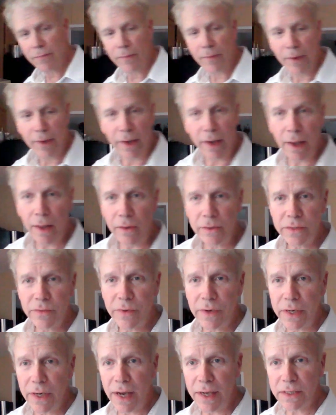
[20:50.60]
Yeah, it was a
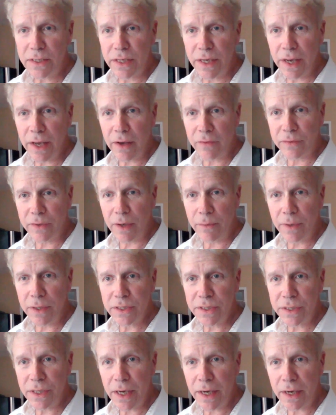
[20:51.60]
very nice gift, I
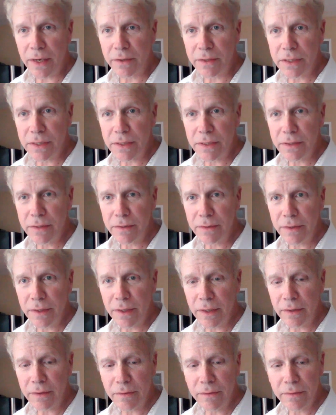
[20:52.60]
must say. It's, you
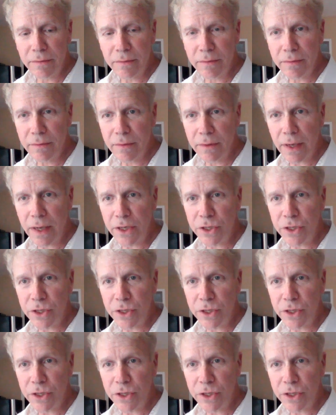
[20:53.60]
know, kind of